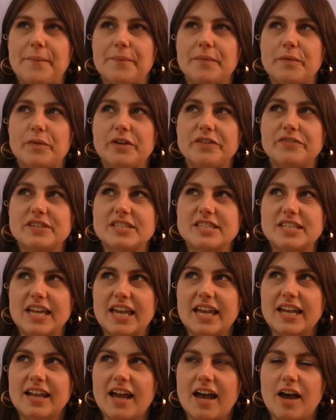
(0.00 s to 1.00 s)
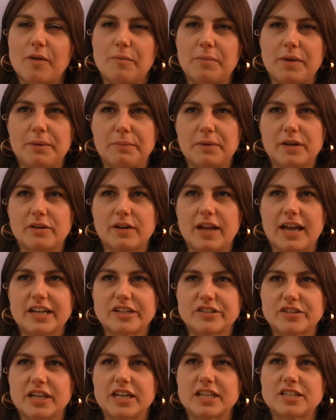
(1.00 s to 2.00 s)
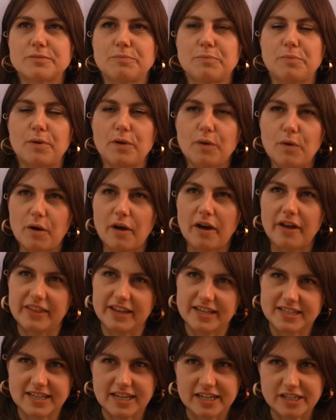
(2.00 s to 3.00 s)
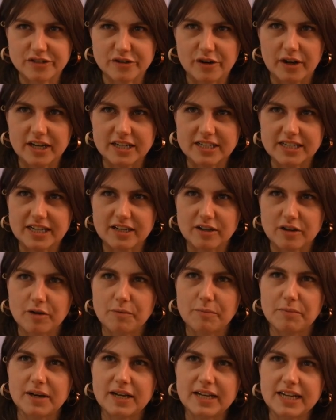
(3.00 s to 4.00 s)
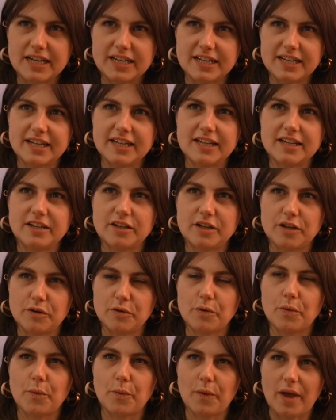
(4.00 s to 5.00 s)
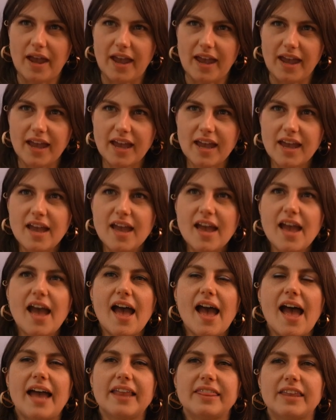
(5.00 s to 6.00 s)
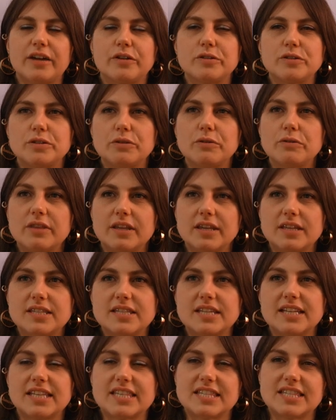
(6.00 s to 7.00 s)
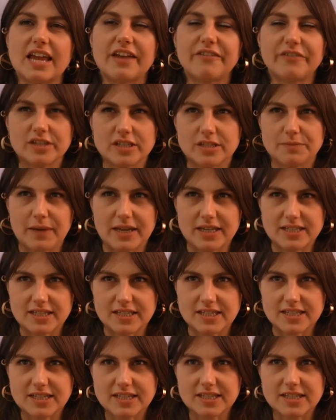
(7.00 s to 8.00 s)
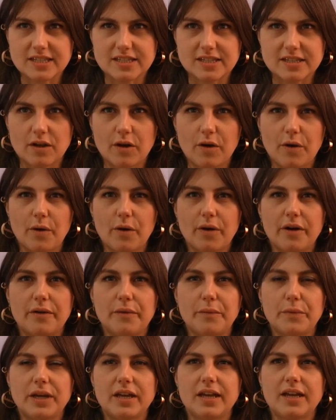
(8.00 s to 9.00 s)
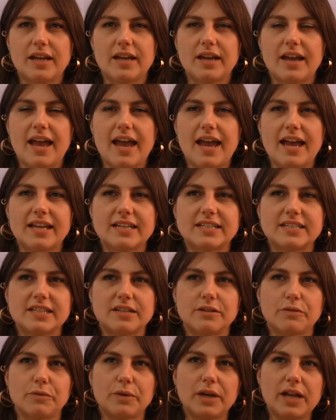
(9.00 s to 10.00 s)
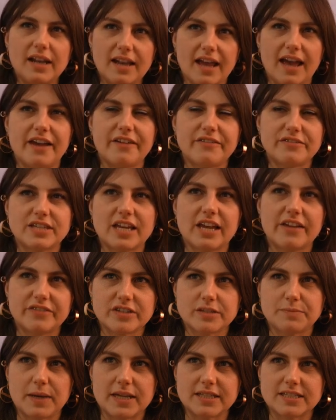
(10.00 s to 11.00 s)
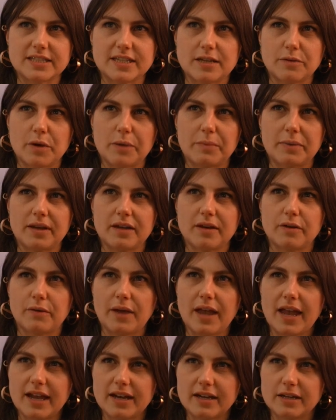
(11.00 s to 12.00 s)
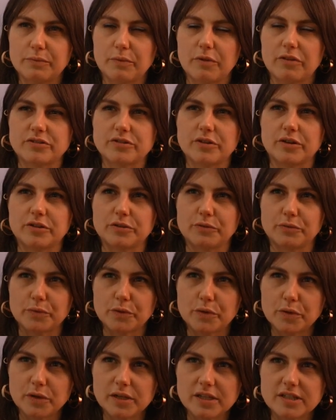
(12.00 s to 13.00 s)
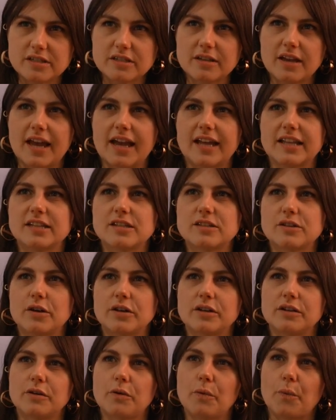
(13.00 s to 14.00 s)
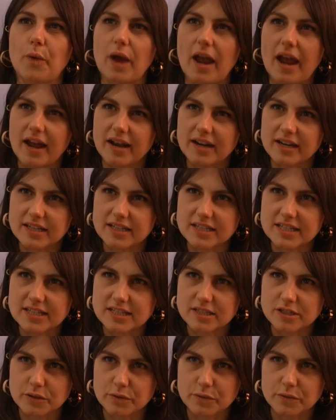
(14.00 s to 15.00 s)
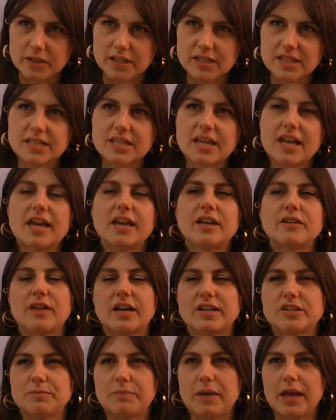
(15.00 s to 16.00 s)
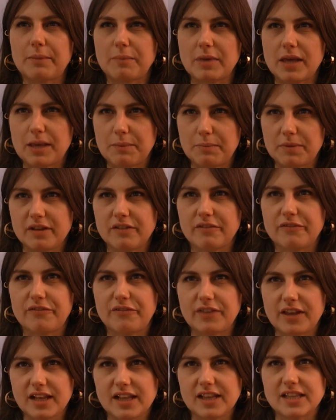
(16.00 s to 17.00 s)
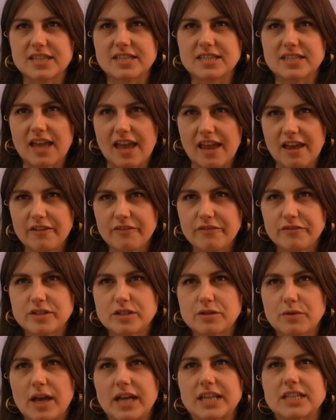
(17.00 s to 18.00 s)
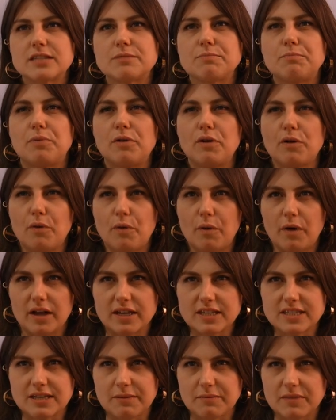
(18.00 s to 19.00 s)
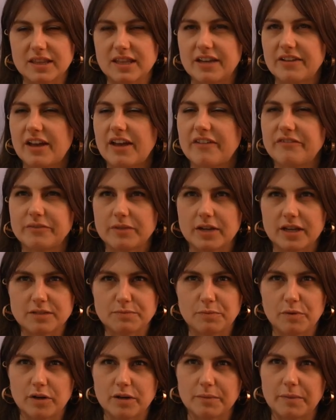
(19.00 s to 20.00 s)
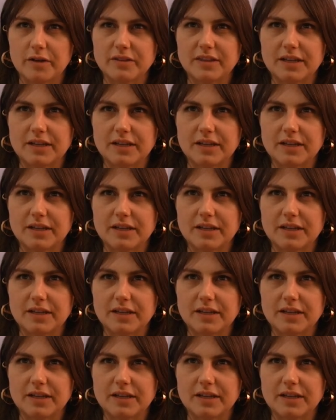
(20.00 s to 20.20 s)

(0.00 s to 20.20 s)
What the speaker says: We've seen how people could actually explore their sexuality in a completely new way, and they could do this in safer spaces. So we had in real life safer spaces that were being created with certain rules and certain awareness tools to actually make people feel safe to explore something they haven't explored about